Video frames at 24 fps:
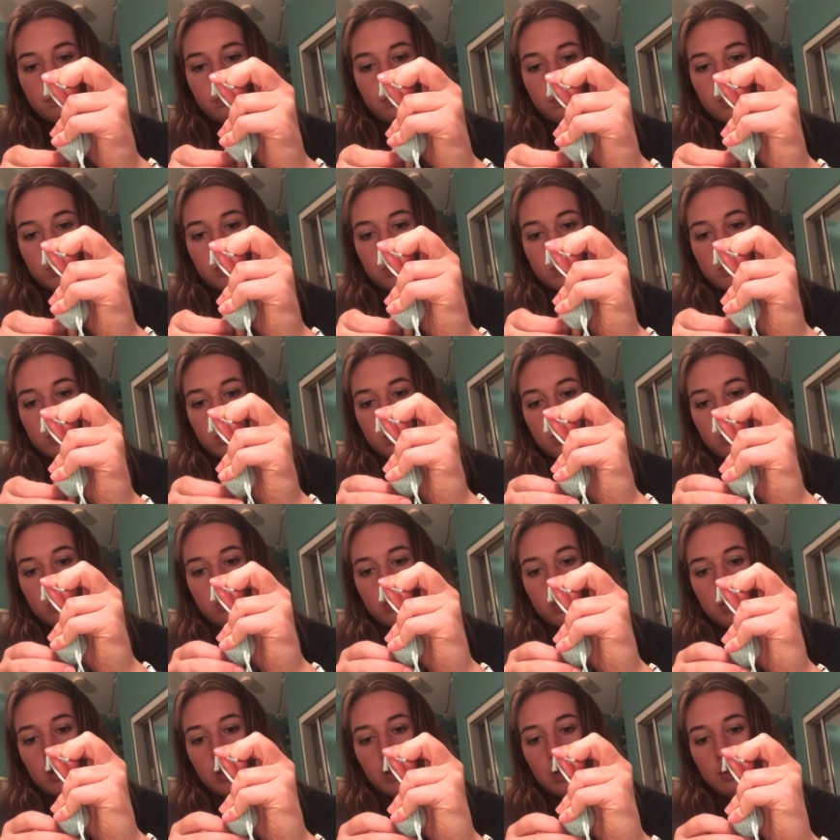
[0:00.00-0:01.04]
So
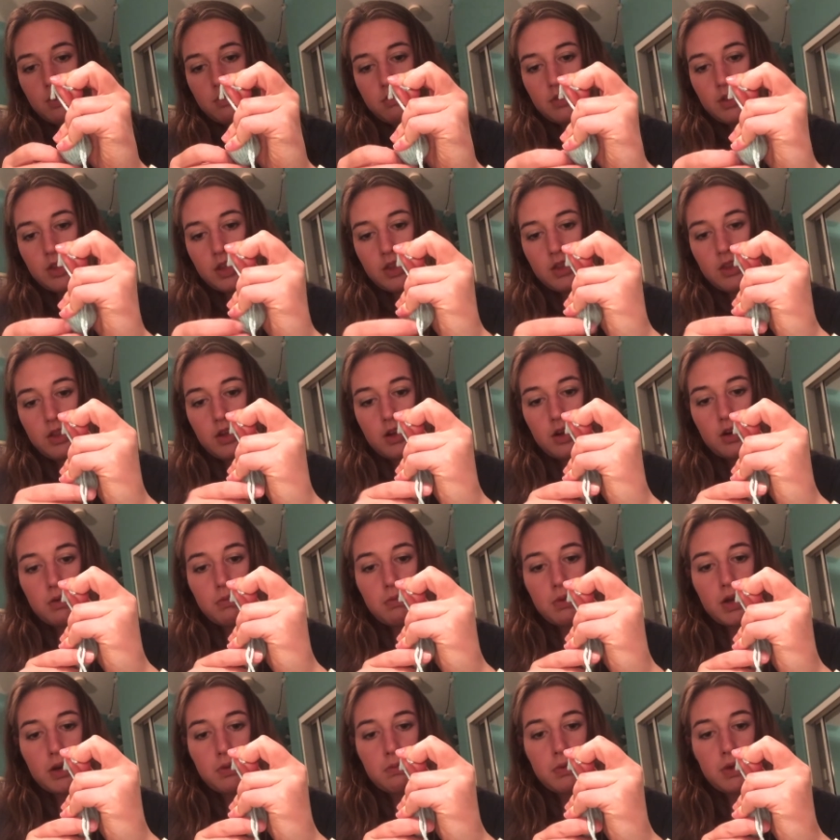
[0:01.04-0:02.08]
I have that there,
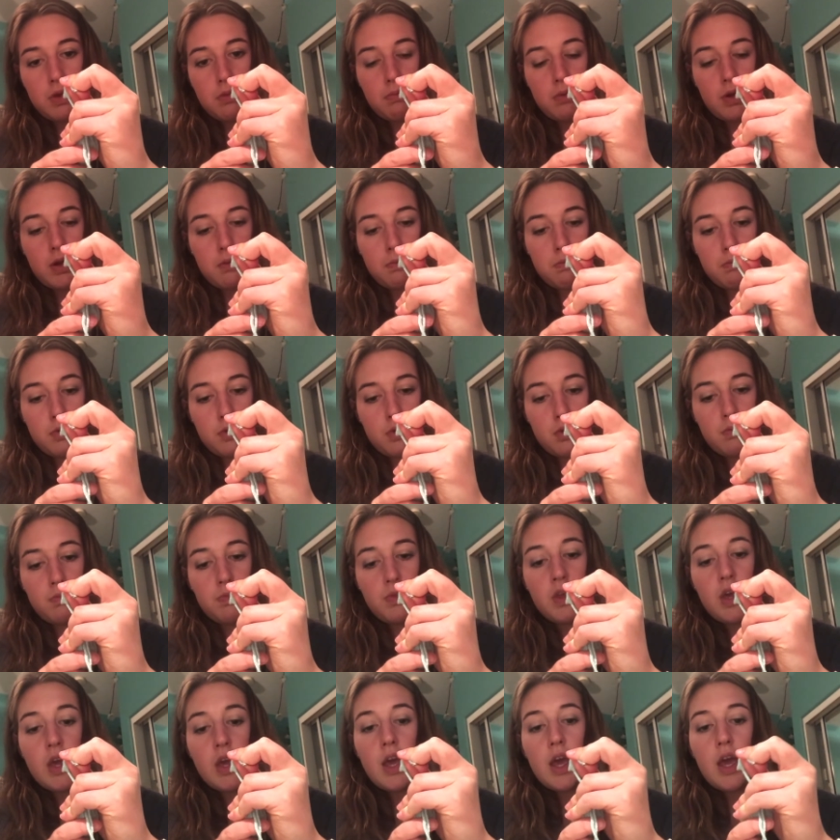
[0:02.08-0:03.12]
bada bing, bada boom.
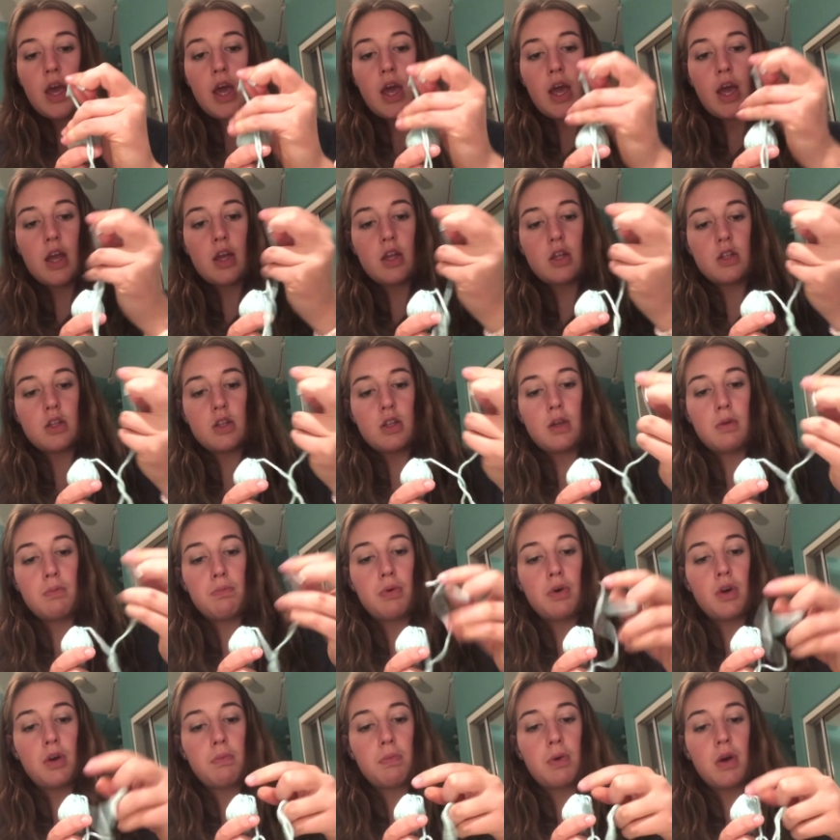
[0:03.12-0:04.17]
And the
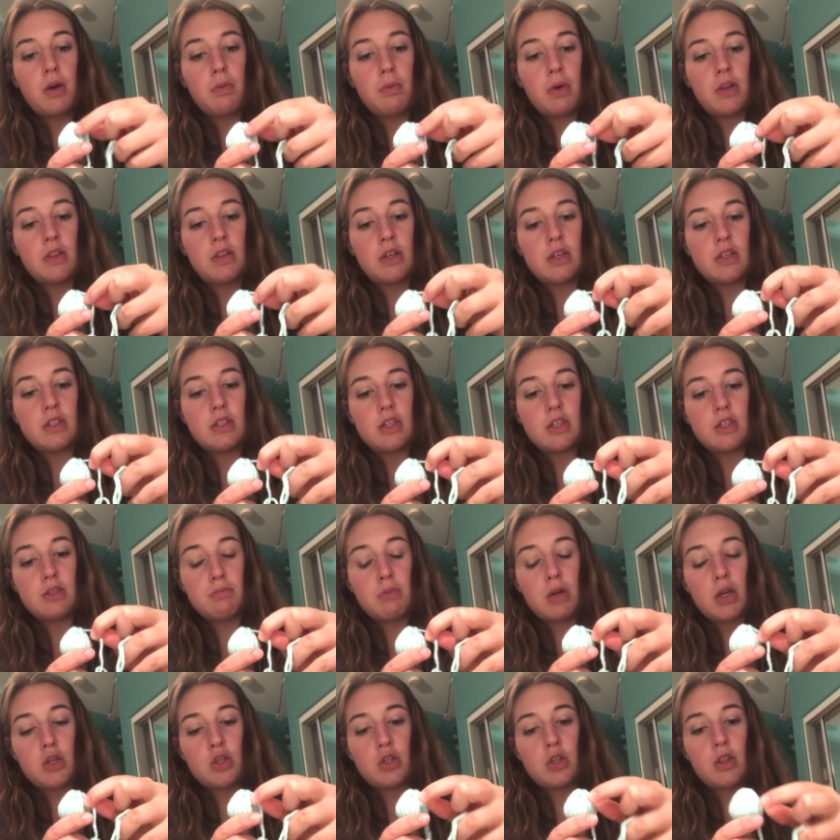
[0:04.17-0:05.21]
important part about this is
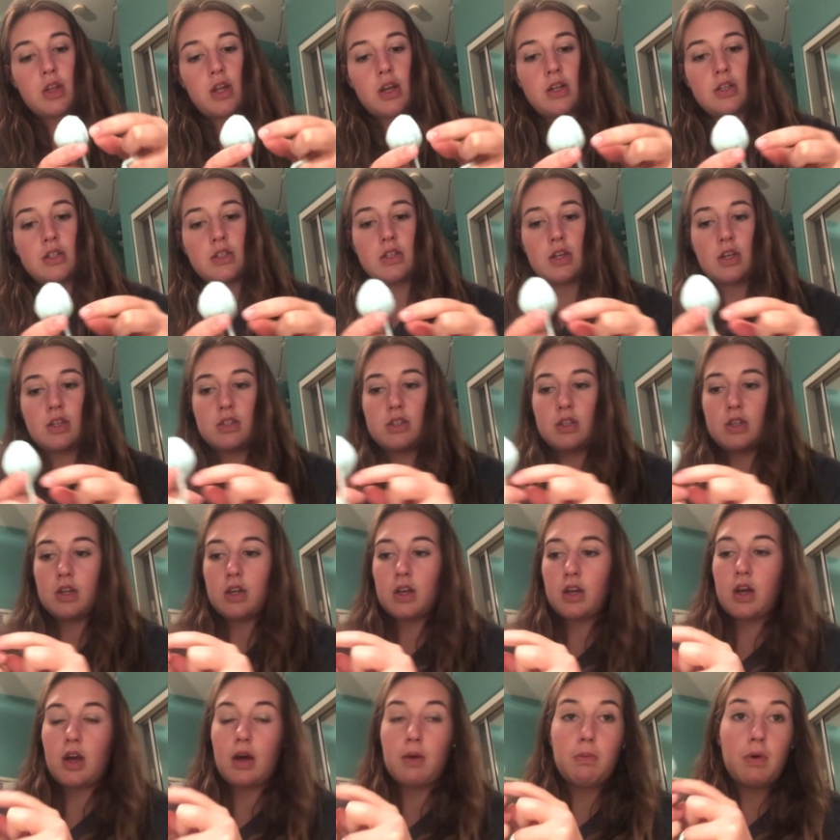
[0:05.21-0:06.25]
make sure that it doesn't
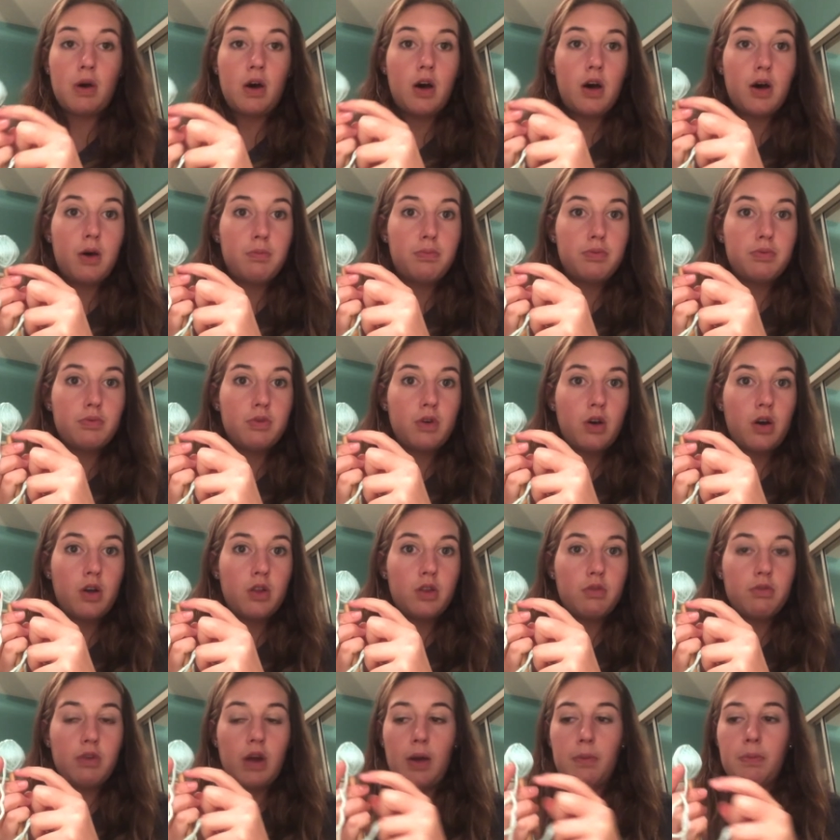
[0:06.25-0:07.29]
come up on the
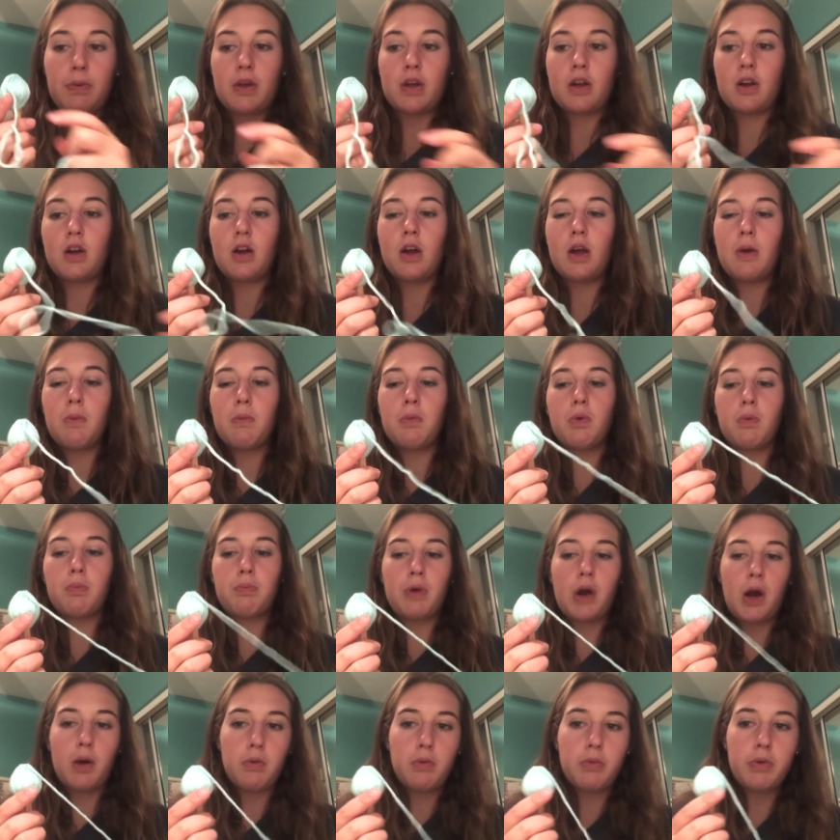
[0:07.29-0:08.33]
wrapping here. It will
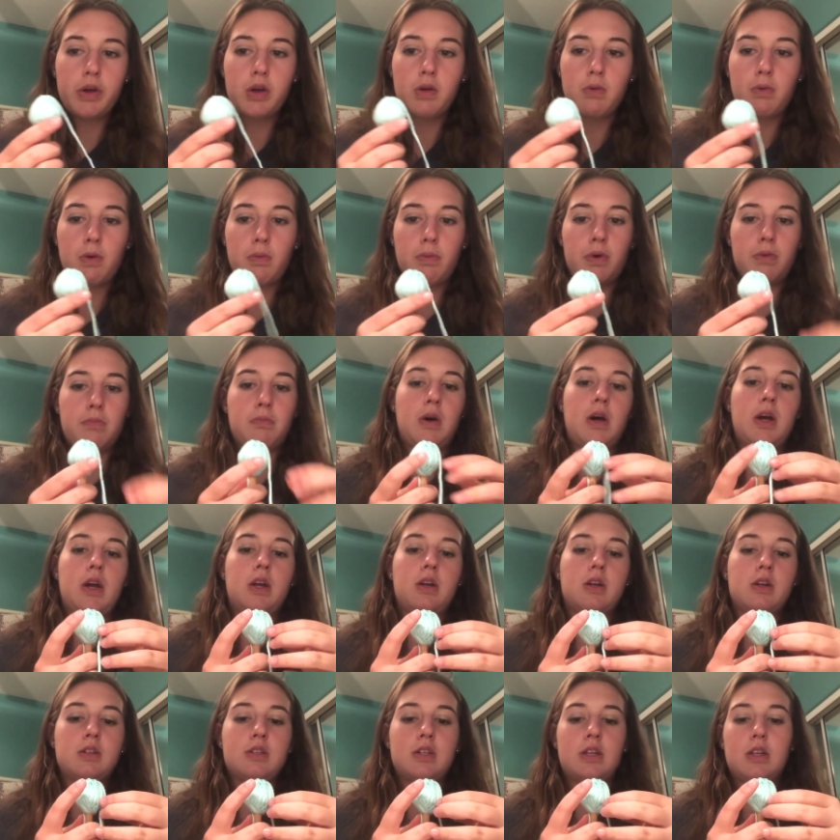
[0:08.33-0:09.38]
probably come up on mine
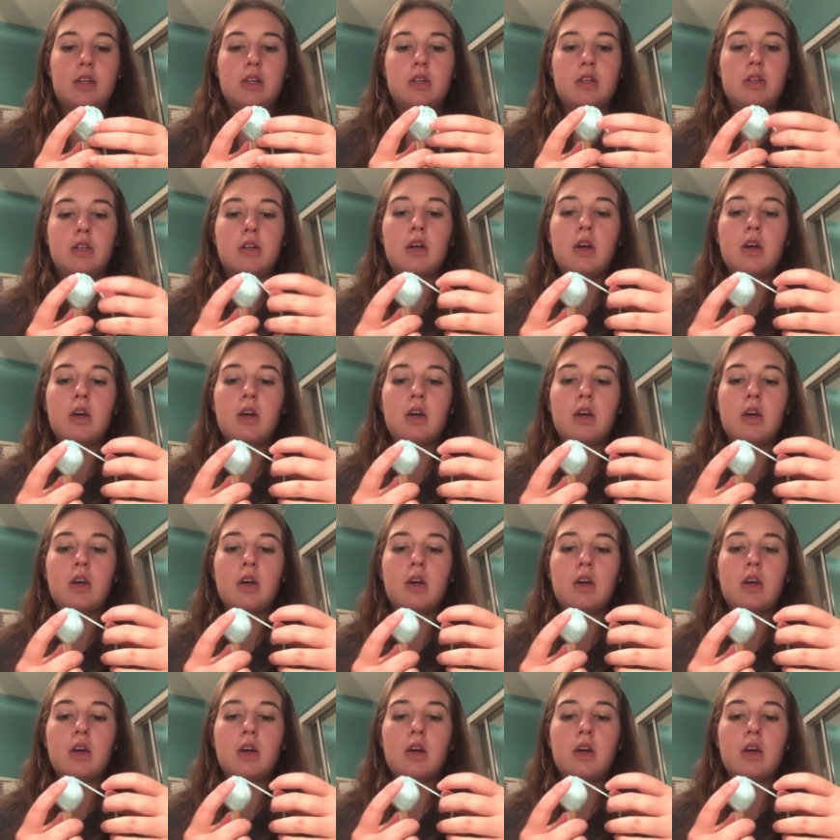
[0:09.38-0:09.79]
because I didn't